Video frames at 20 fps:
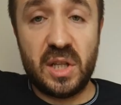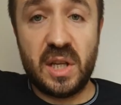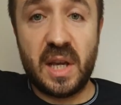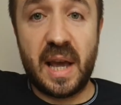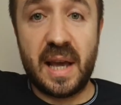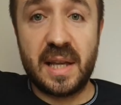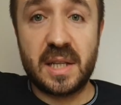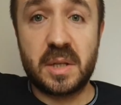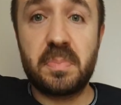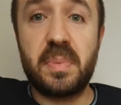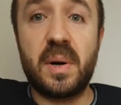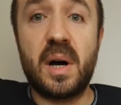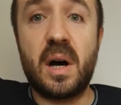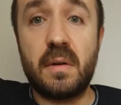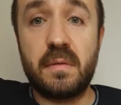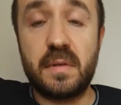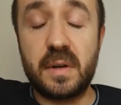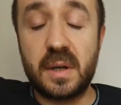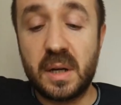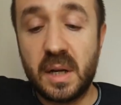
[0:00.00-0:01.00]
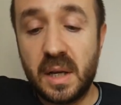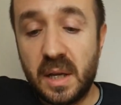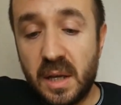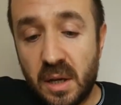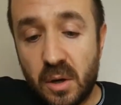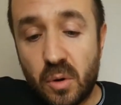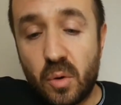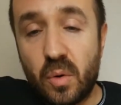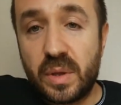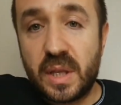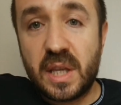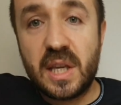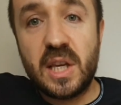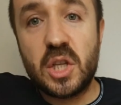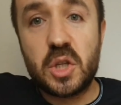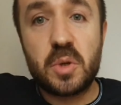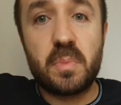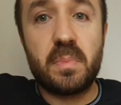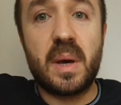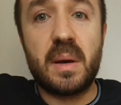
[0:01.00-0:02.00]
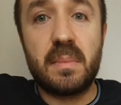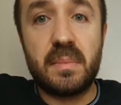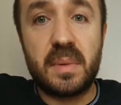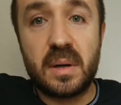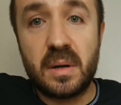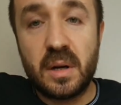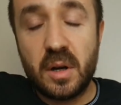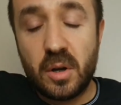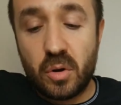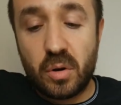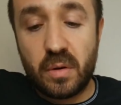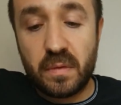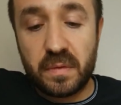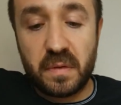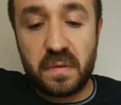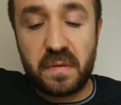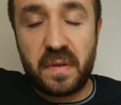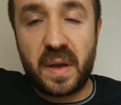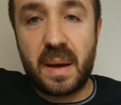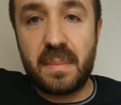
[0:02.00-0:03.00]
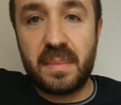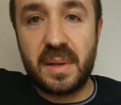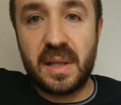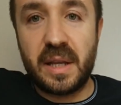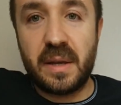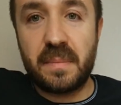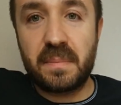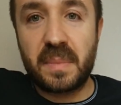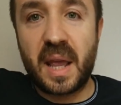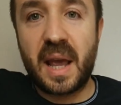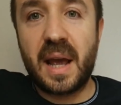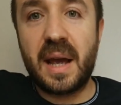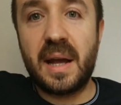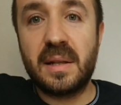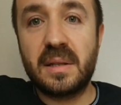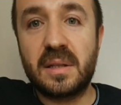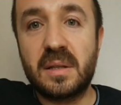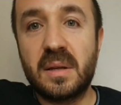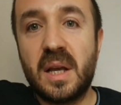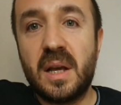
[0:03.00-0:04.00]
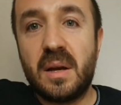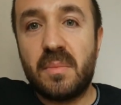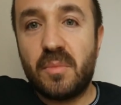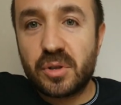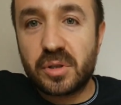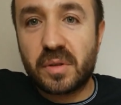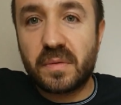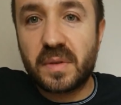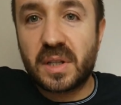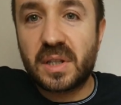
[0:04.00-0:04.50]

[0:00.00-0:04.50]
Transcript: has power on each member of the family, and most of the